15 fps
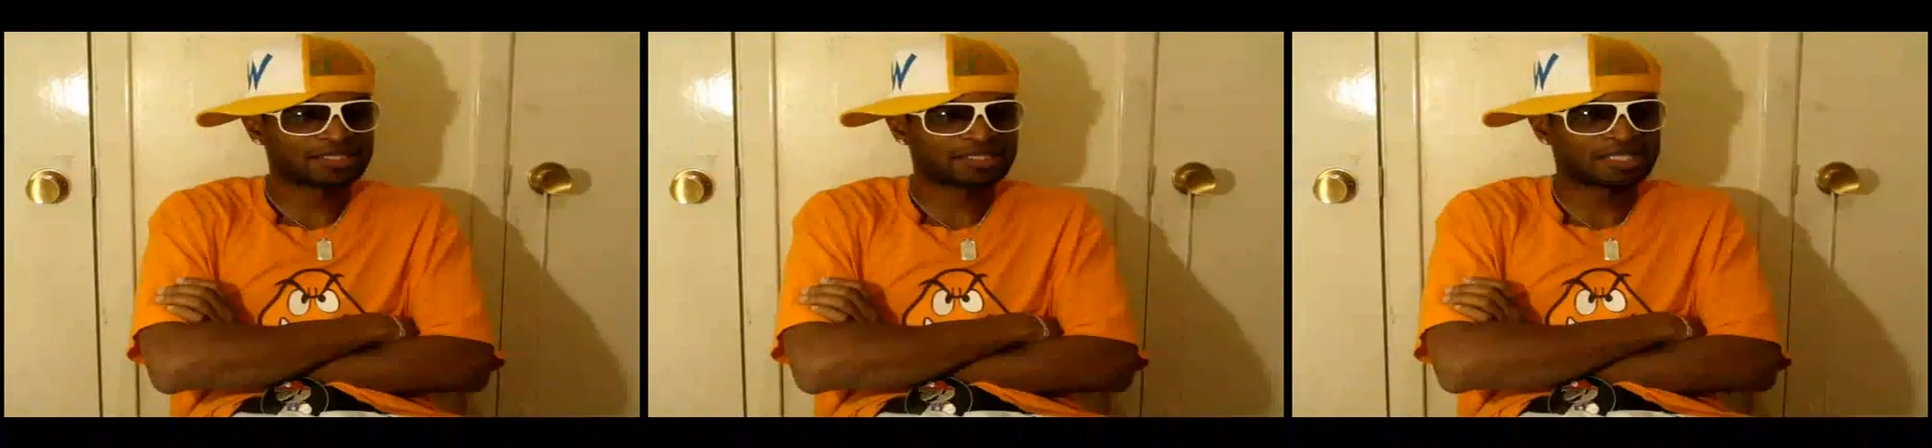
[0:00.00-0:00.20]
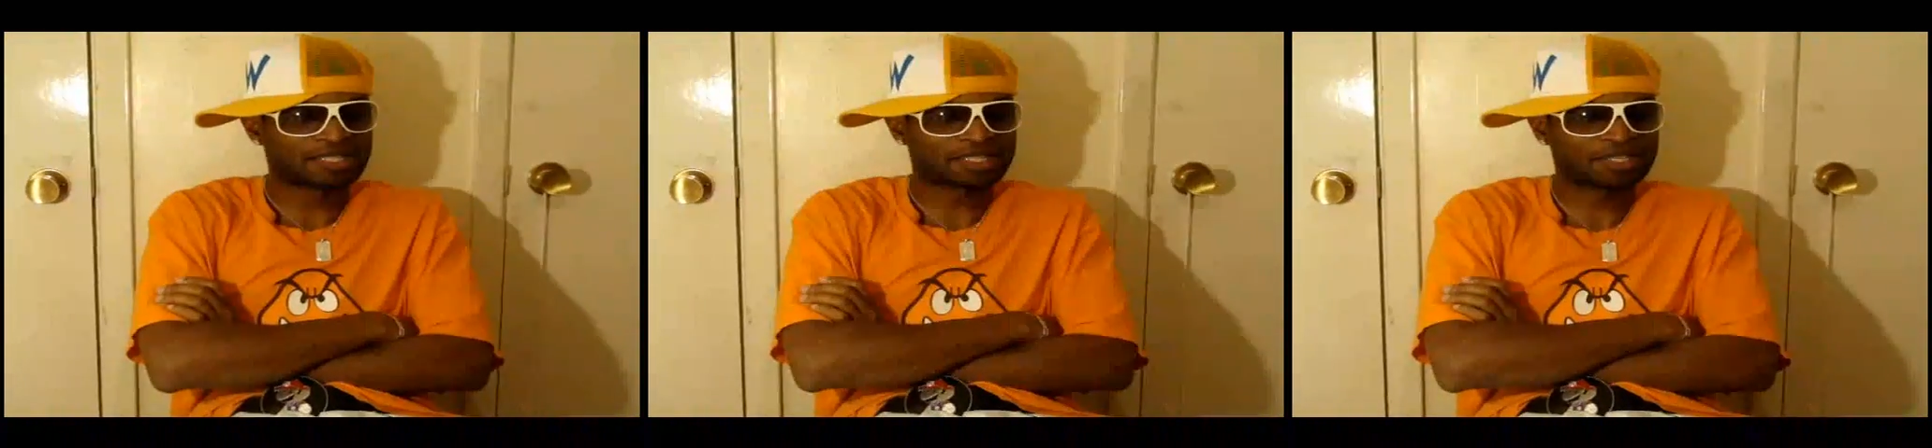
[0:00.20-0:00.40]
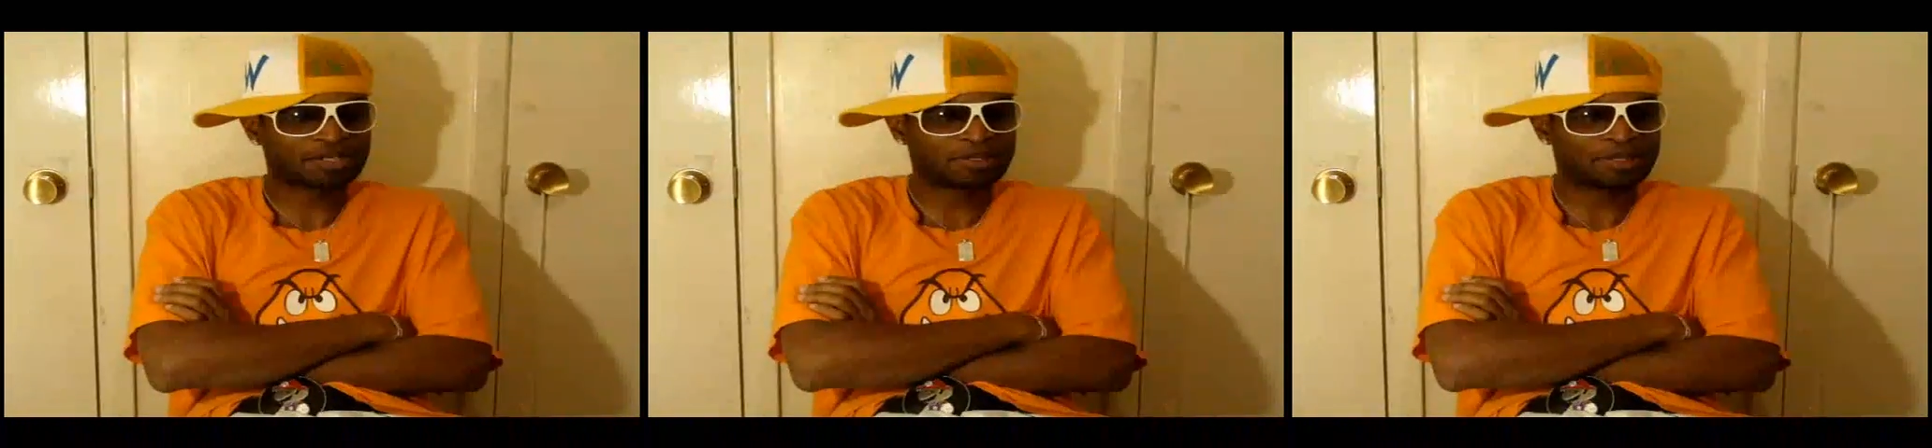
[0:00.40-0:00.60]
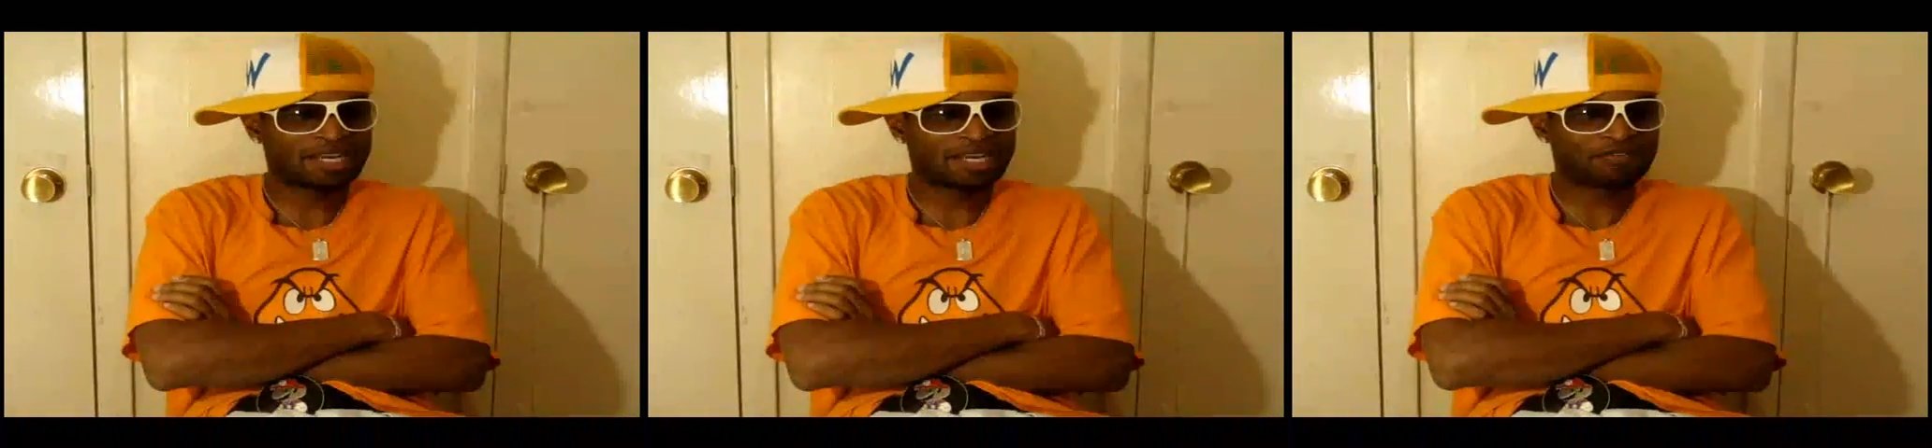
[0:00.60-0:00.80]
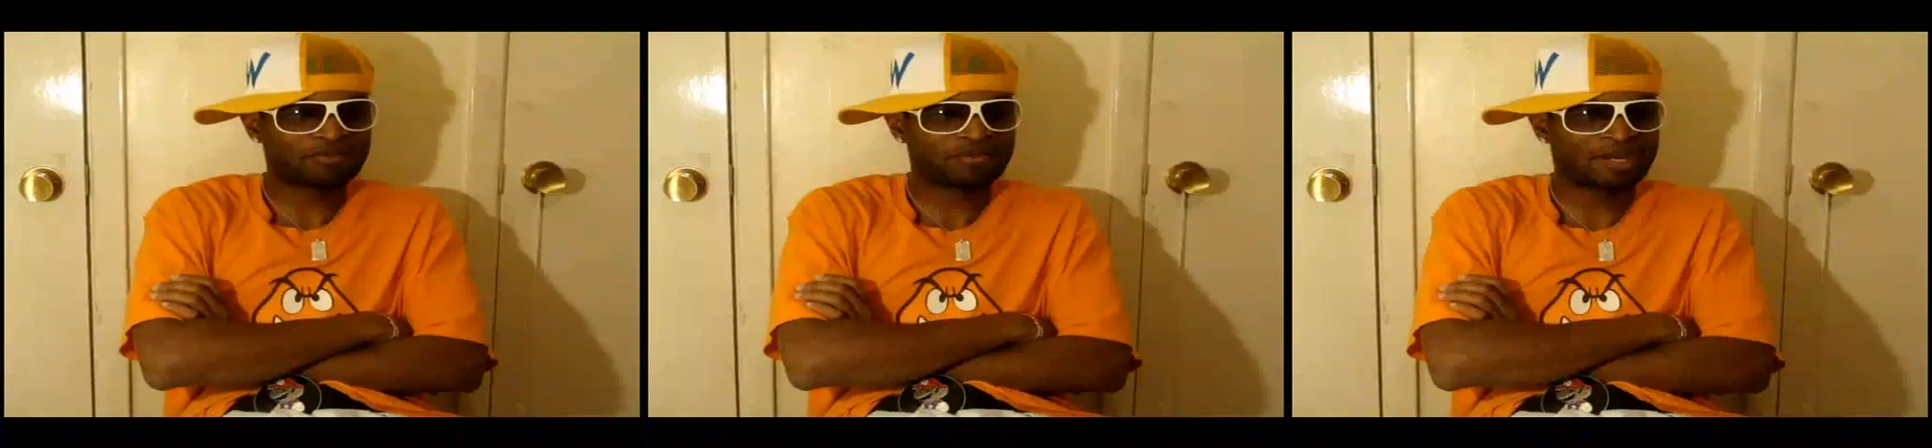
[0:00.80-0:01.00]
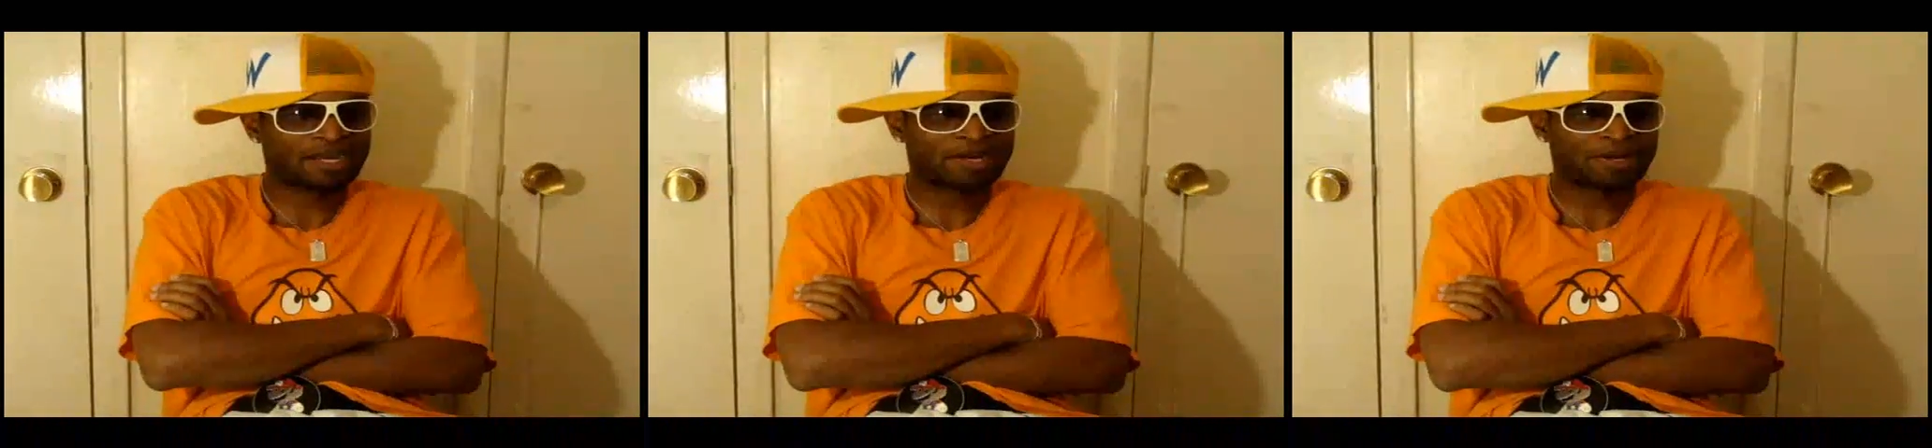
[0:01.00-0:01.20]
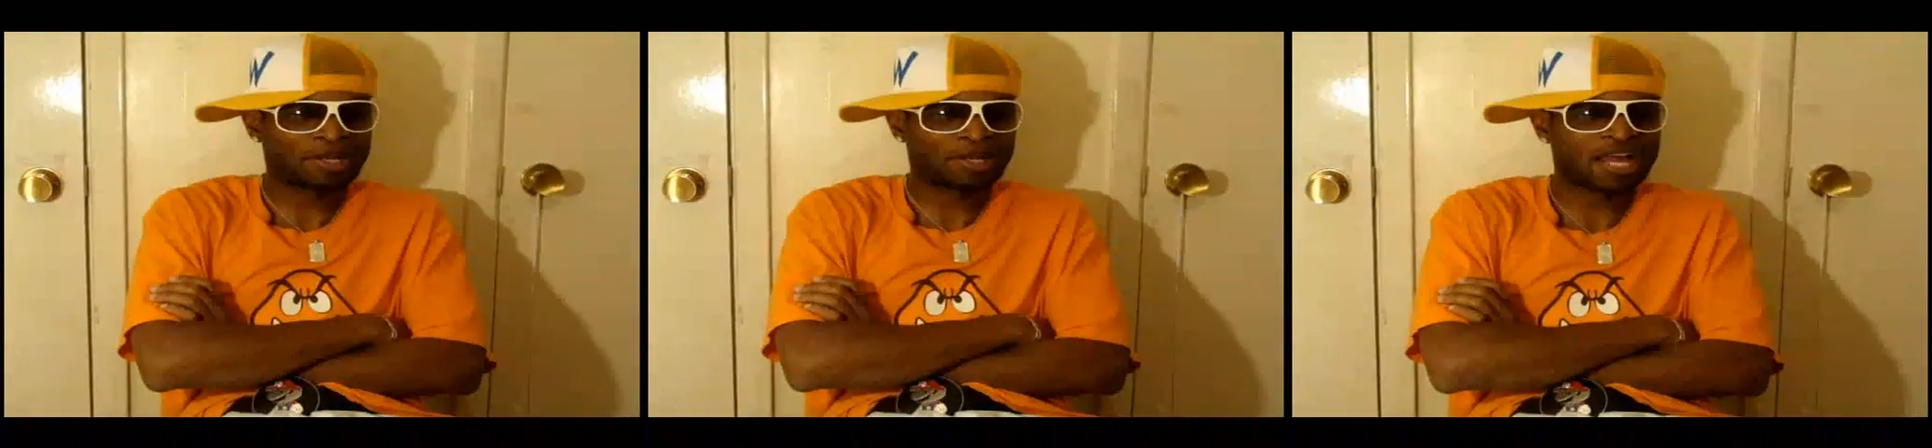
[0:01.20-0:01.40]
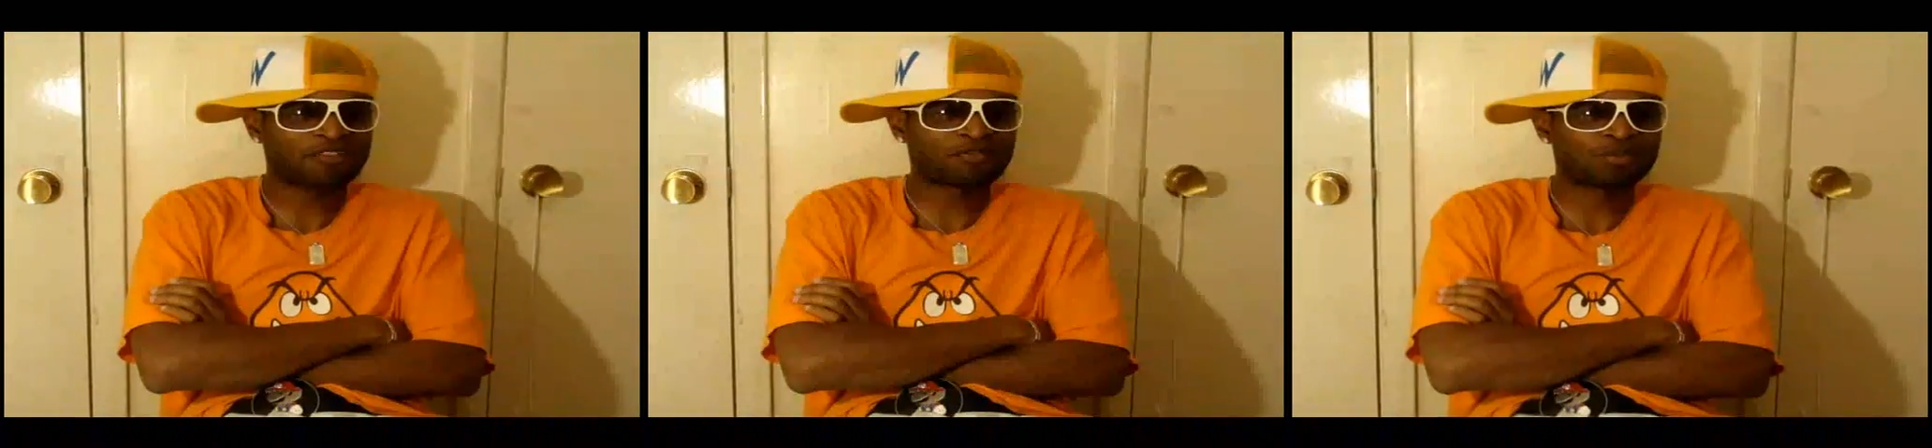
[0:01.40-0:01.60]
I think
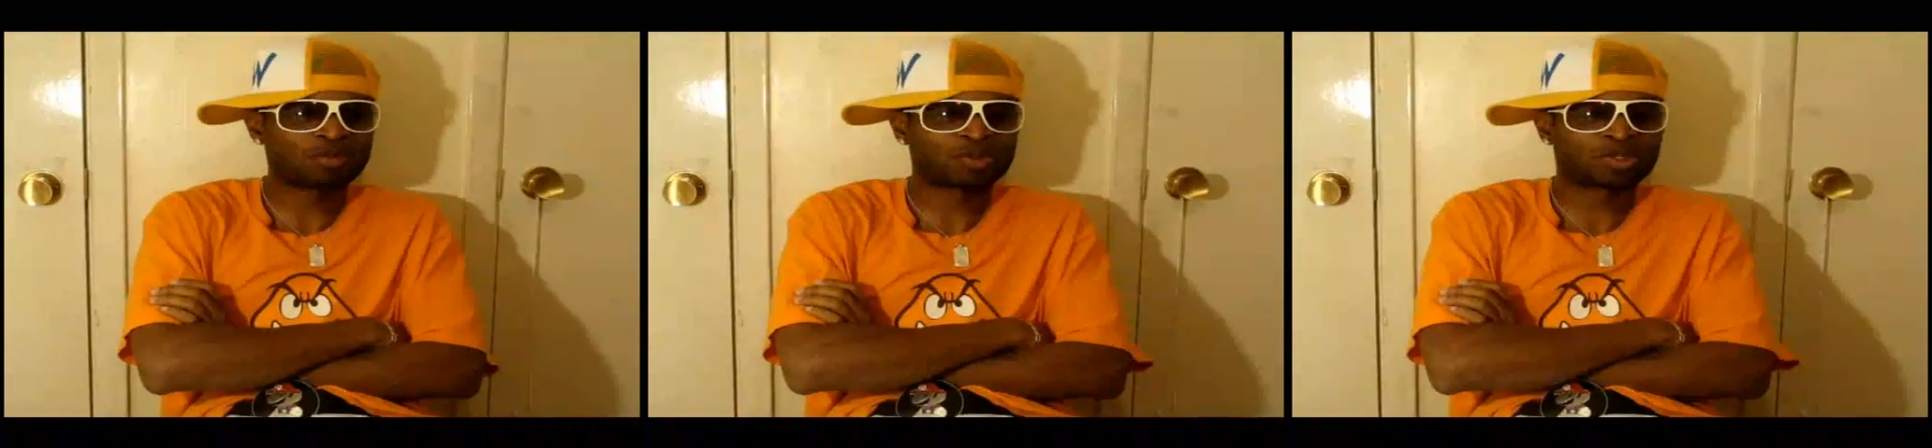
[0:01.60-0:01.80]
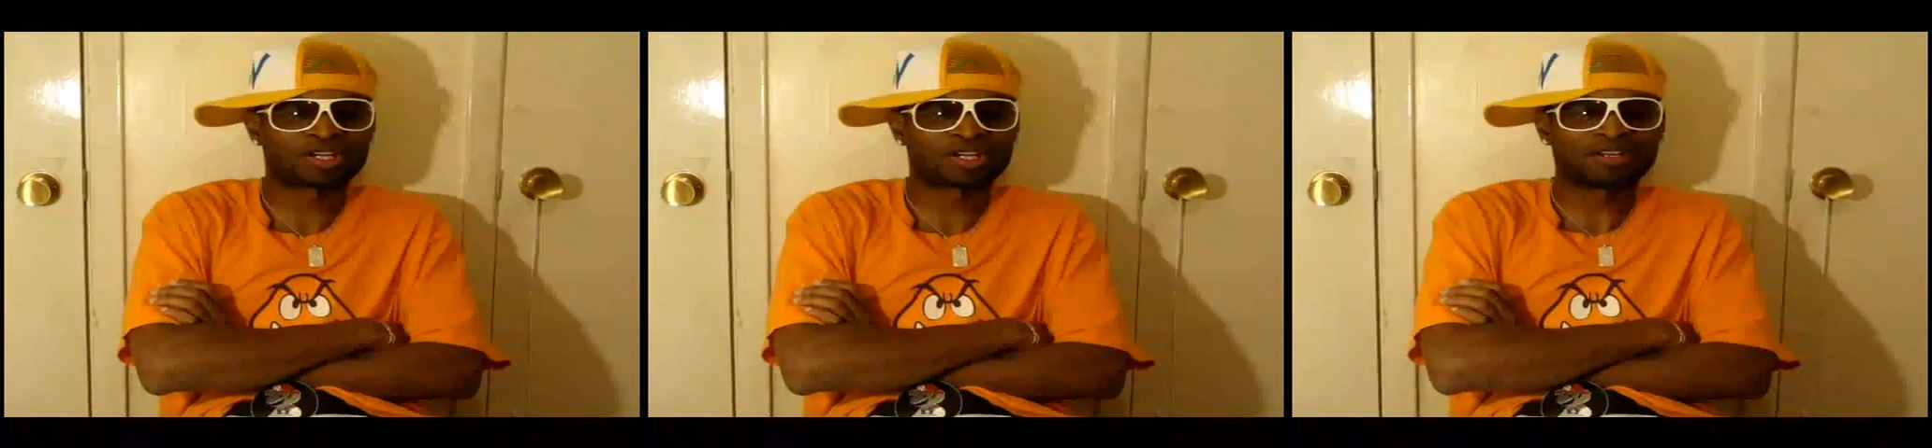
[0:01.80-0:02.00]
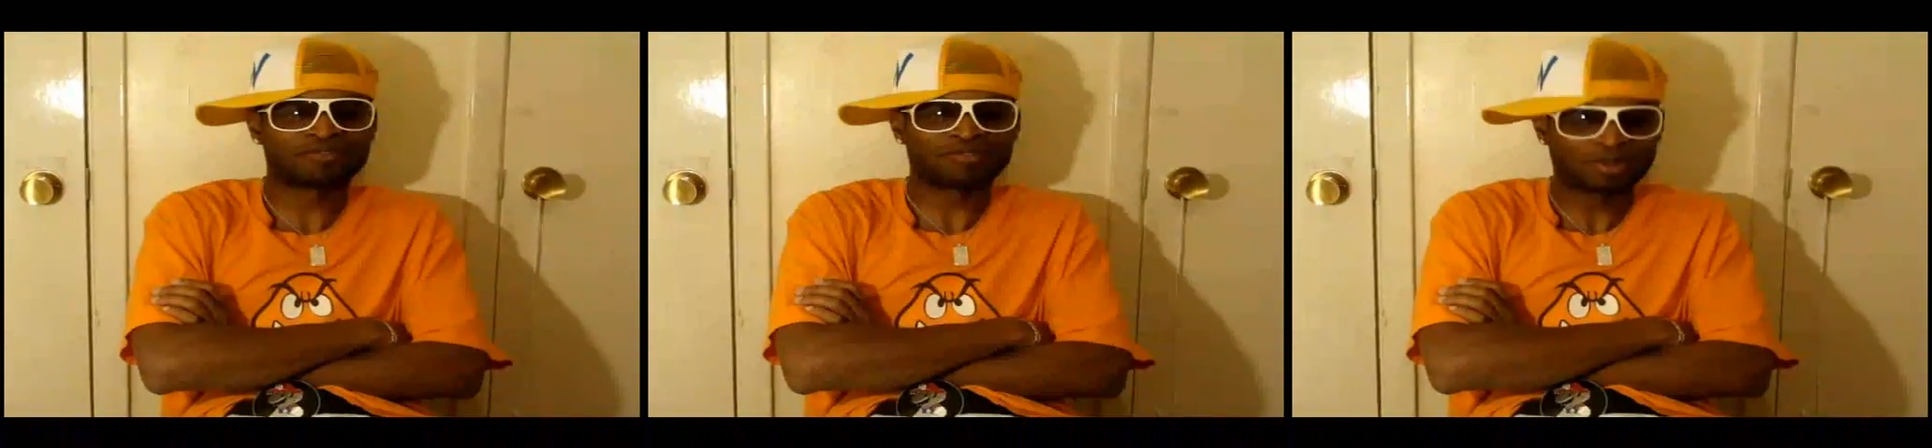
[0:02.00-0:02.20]
I'll have more of